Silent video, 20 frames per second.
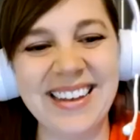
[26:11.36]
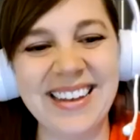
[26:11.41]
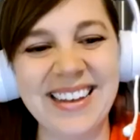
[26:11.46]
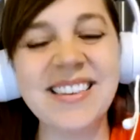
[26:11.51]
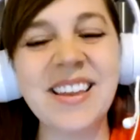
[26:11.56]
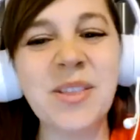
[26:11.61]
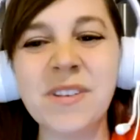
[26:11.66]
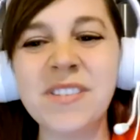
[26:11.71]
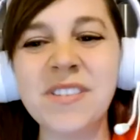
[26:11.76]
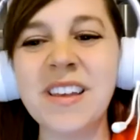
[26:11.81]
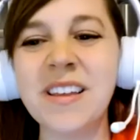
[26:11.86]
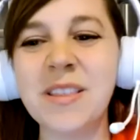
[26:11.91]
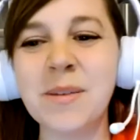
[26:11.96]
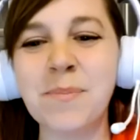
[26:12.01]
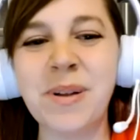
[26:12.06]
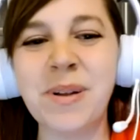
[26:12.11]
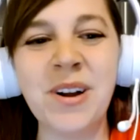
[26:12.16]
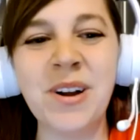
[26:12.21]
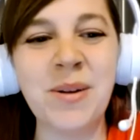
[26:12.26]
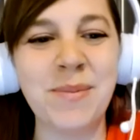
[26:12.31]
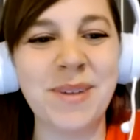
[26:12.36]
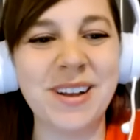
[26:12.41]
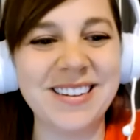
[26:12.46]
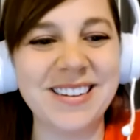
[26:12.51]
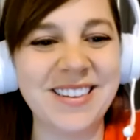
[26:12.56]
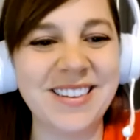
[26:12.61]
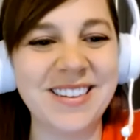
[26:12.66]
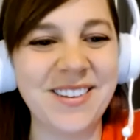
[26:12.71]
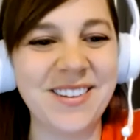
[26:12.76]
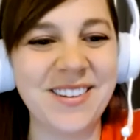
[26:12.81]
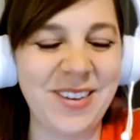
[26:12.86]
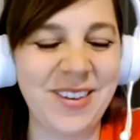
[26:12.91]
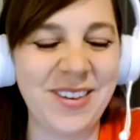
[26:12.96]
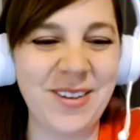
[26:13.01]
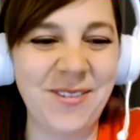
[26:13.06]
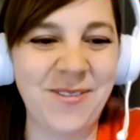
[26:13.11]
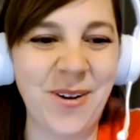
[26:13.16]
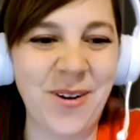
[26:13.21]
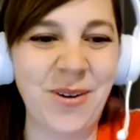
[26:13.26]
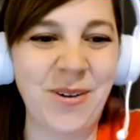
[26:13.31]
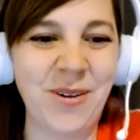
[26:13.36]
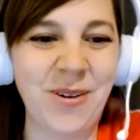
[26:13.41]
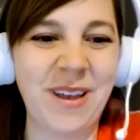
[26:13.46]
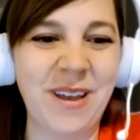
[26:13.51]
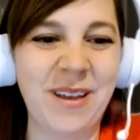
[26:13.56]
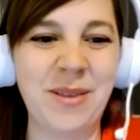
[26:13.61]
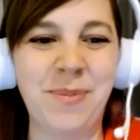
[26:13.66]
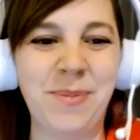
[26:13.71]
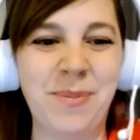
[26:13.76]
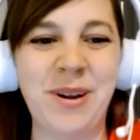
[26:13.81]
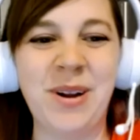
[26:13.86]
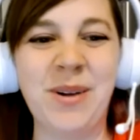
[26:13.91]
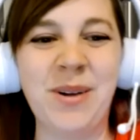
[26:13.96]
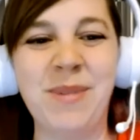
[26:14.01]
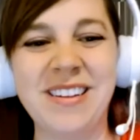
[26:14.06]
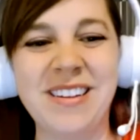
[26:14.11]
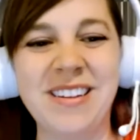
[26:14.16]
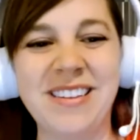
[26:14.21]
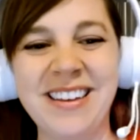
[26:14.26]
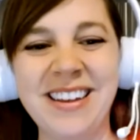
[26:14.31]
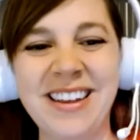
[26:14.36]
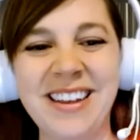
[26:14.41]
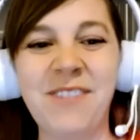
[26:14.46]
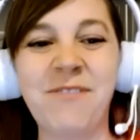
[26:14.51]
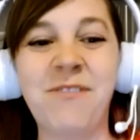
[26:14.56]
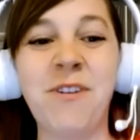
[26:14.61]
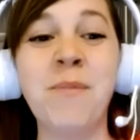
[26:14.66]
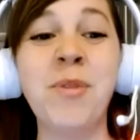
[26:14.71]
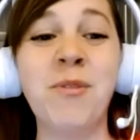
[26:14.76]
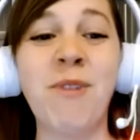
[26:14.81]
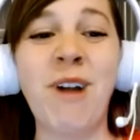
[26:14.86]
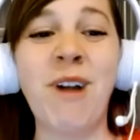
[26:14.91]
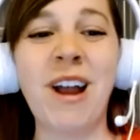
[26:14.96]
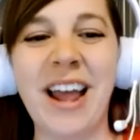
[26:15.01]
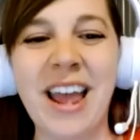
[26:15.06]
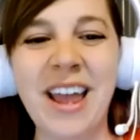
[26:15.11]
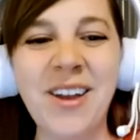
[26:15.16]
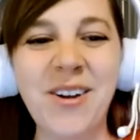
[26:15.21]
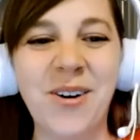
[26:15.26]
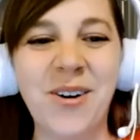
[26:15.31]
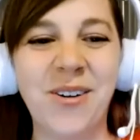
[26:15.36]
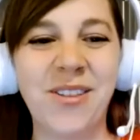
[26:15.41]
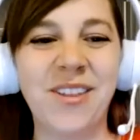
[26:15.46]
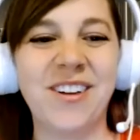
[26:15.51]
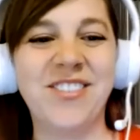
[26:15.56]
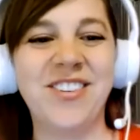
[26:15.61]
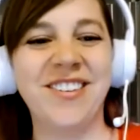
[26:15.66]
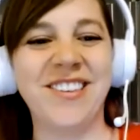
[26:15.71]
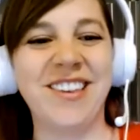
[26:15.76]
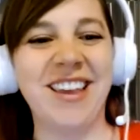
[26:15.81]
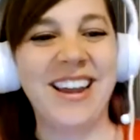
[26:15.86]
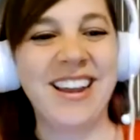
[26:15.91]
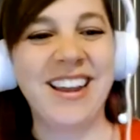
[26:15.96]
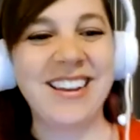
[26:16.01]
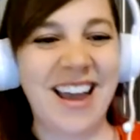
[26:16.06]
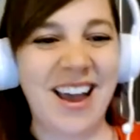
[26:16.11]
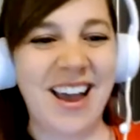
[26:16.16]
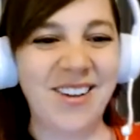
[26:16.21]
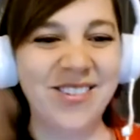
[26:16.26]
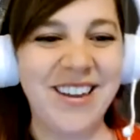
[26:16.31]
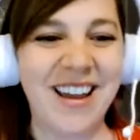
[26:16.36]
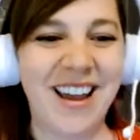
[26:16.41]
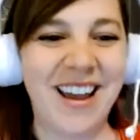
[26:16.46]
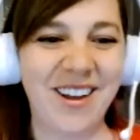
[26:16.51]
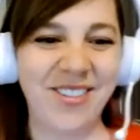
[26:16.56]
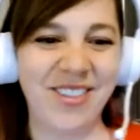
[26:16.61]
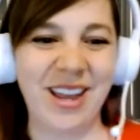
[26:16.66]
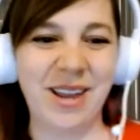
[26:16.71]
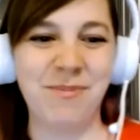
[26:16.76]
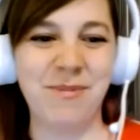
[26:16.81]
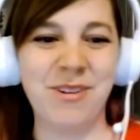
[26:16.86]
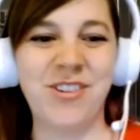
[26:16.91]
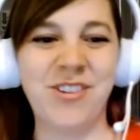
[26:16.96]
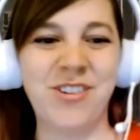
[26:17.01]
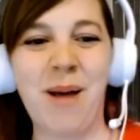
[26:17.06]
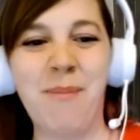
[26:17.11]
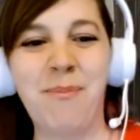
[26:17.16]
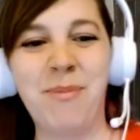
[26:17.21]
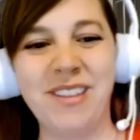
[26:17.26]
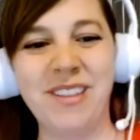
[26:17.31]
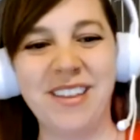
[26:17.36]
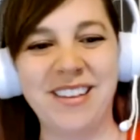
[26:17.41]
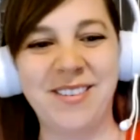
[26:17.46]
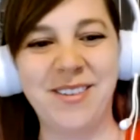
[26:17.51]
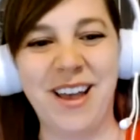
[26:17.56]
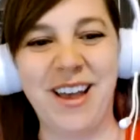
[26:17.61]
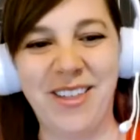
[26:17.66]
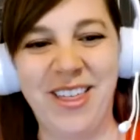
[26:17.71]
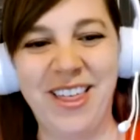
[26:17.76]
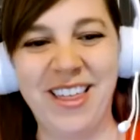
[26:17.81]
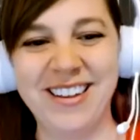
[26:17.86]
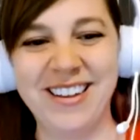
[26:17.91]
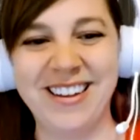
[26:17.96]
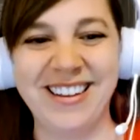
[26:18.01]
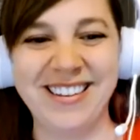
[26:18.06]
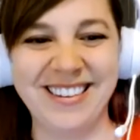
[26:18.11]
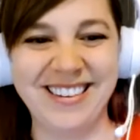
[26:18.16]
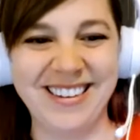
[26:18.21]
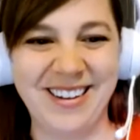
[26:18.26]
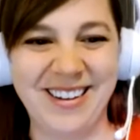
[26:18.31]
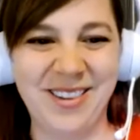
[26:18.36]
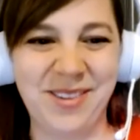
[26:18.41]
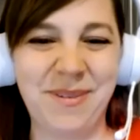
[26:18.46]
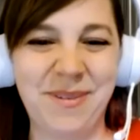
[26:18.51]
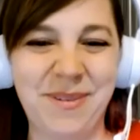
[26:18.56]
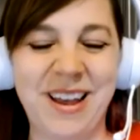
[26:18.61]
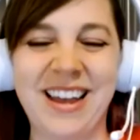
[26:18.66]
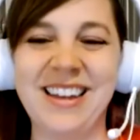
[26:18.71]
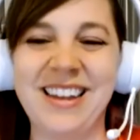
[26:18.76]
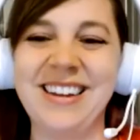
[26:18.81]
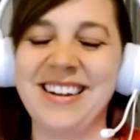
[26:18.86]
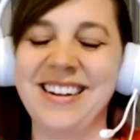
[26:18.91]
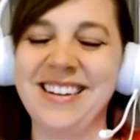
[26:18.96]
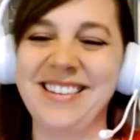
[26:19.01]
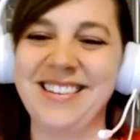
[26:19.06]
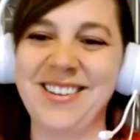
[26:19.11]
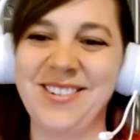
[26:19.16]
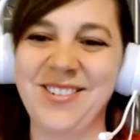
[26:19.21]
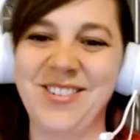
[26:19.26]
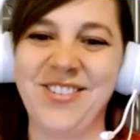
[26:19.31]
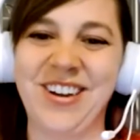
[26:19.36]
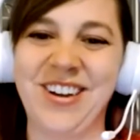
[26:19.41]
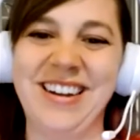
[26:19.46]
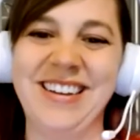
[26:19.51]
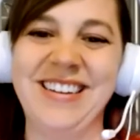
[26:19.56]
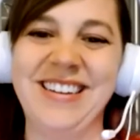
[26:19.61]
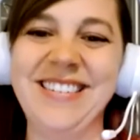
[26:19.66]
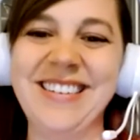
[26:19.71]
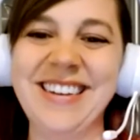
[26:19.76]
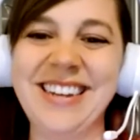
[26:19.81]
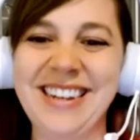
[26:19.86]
like the pyramids. If you see a photo of like the pyramids from the right angle, there's just like a downtown like metropolis out of the distance behind it. It's so strange.